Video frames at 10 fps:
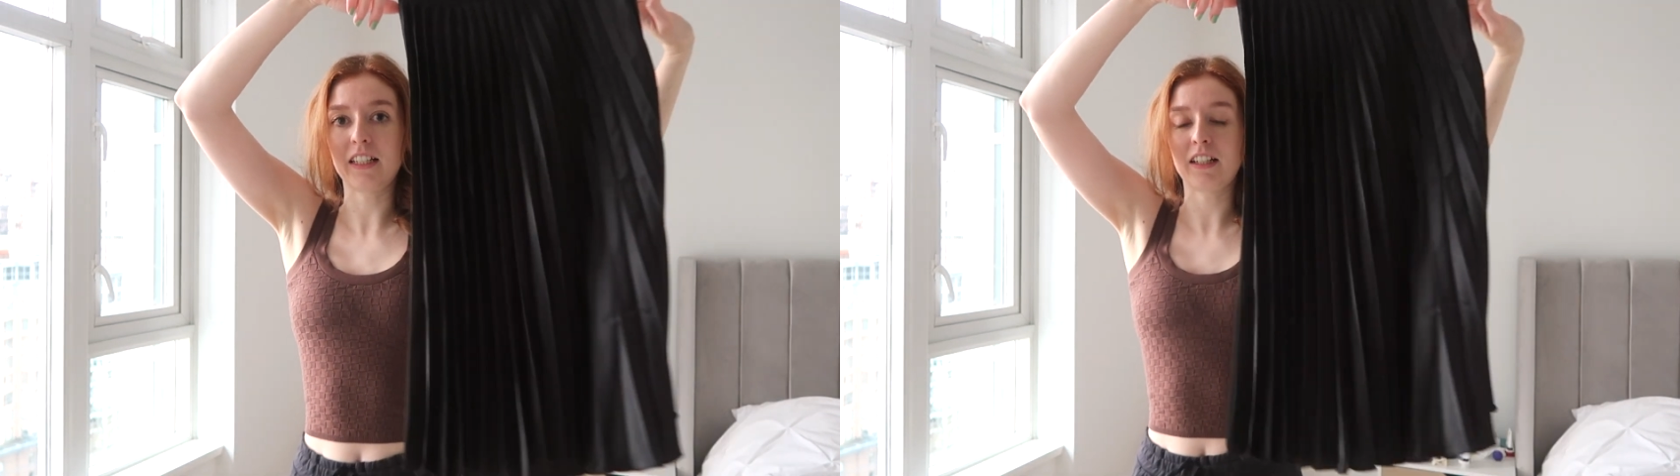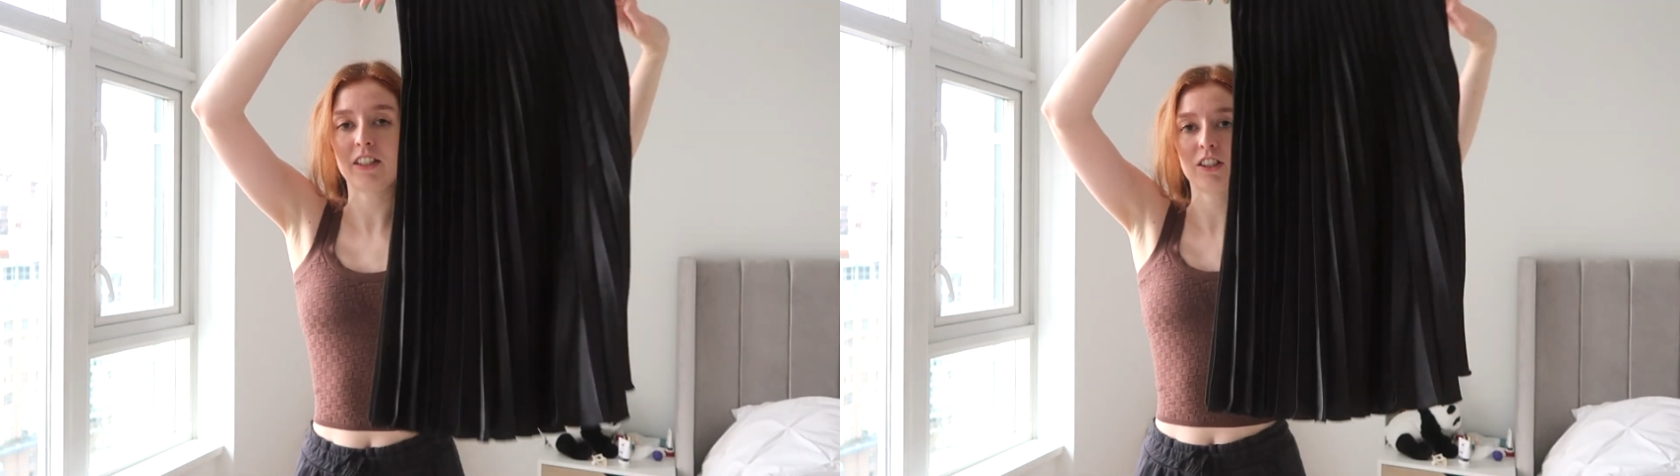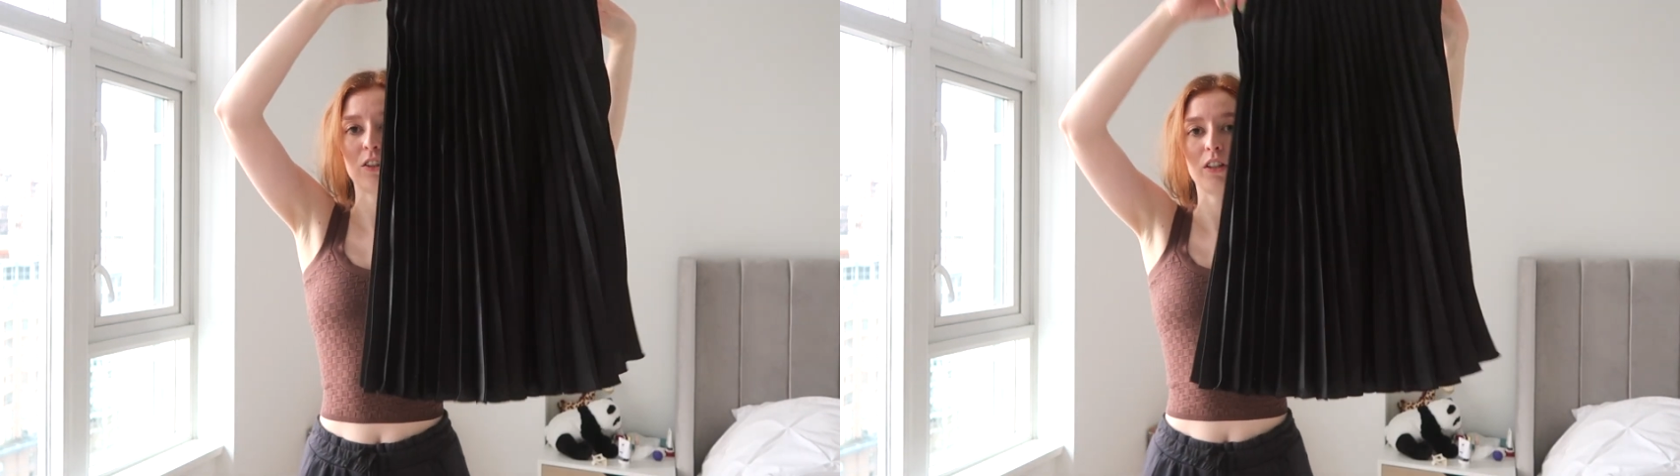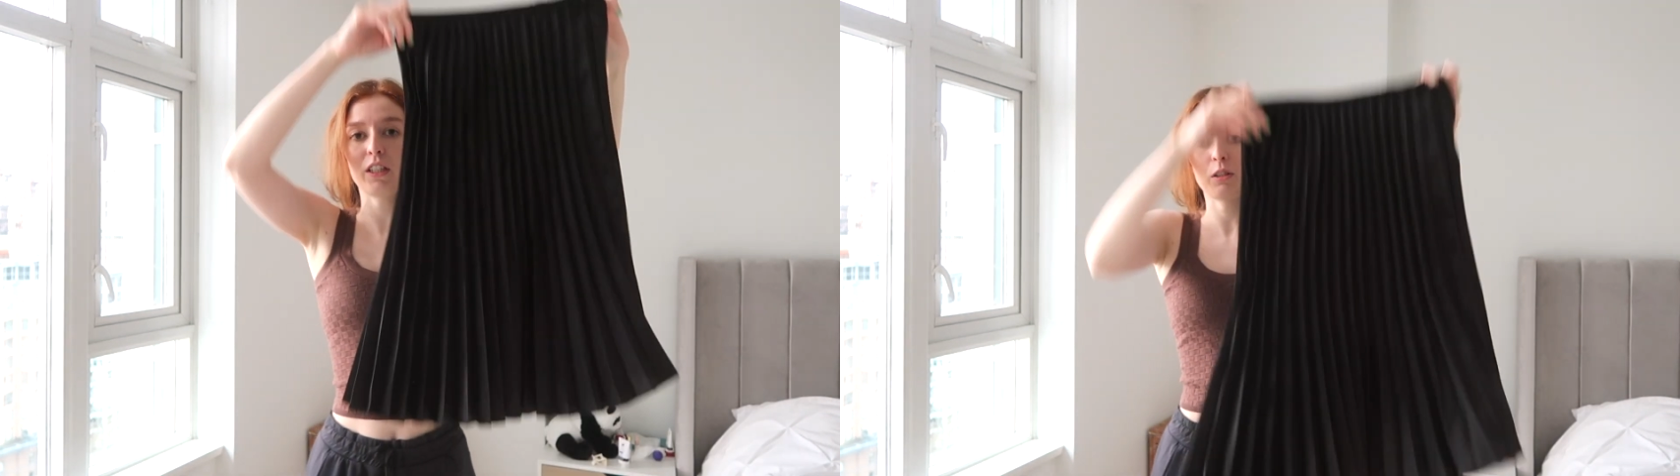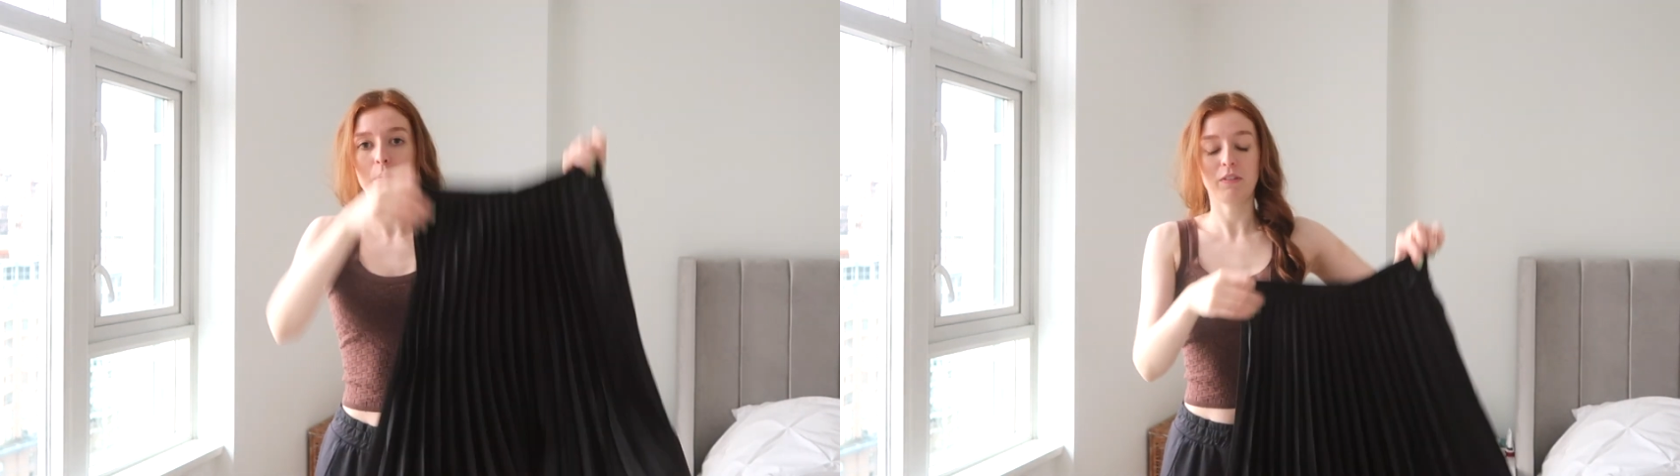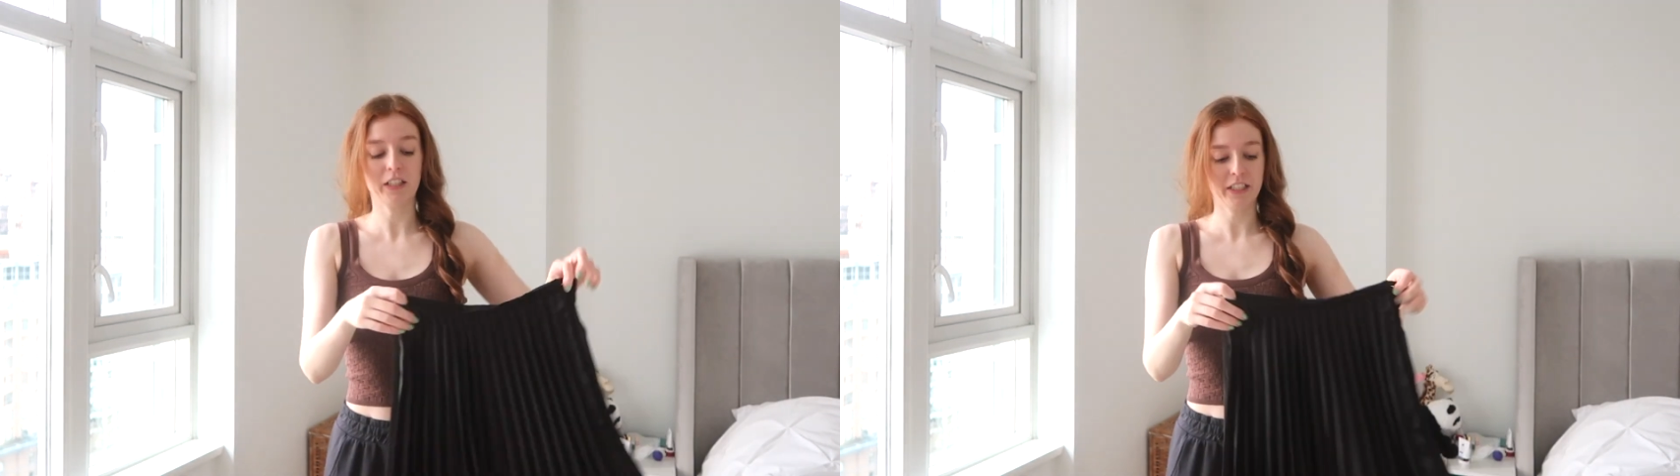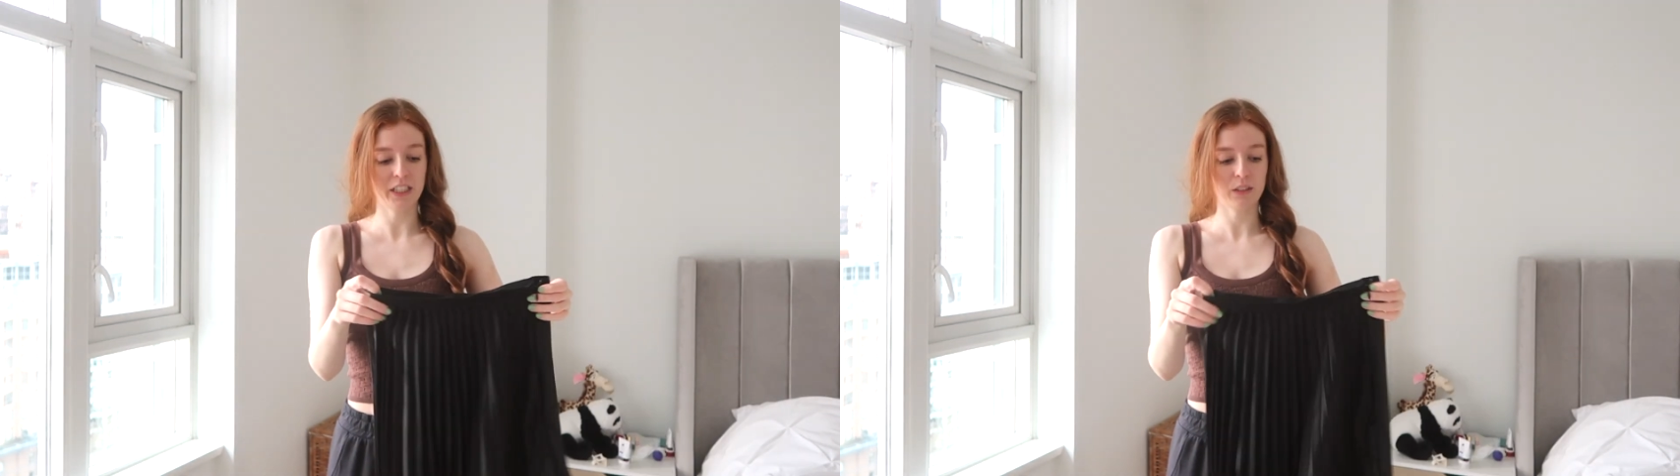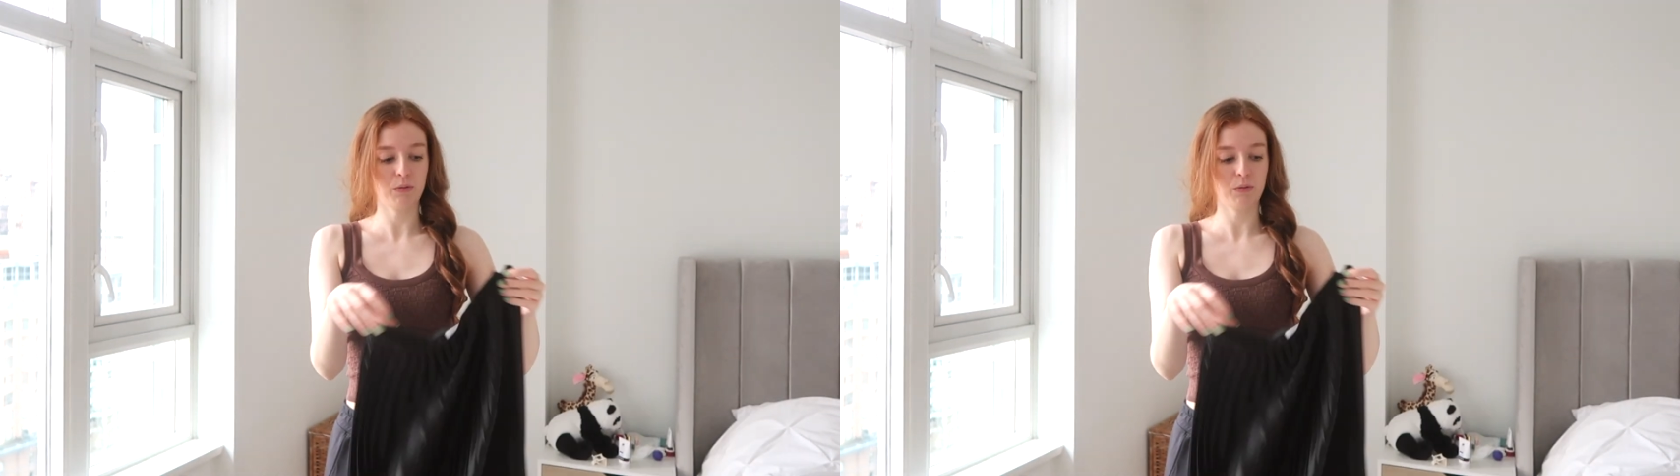And I just thought this would be really nice